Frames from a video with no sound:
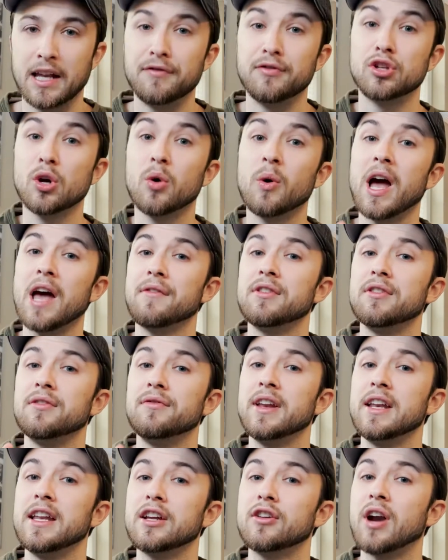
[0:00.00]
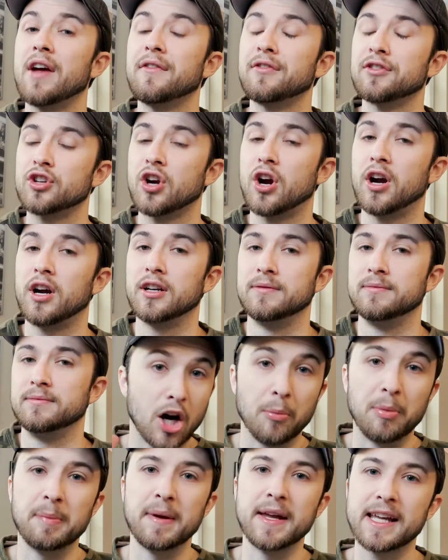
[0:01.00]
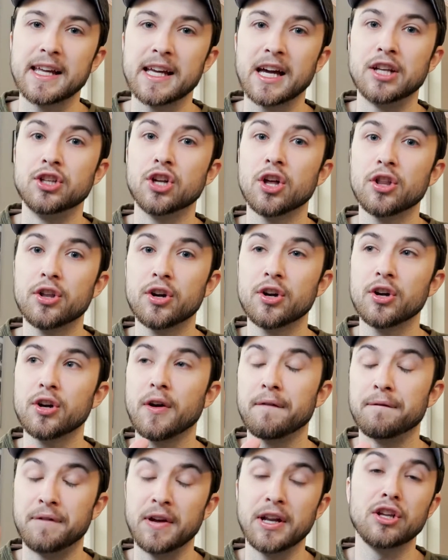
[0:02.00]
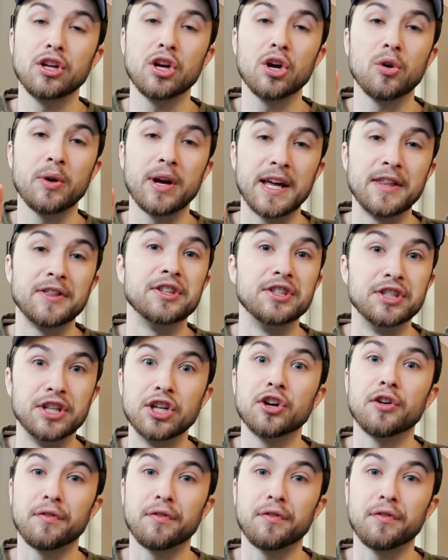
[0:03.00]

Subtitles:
if you don't have an NVIDIA graphics card, I'll be making another video in the near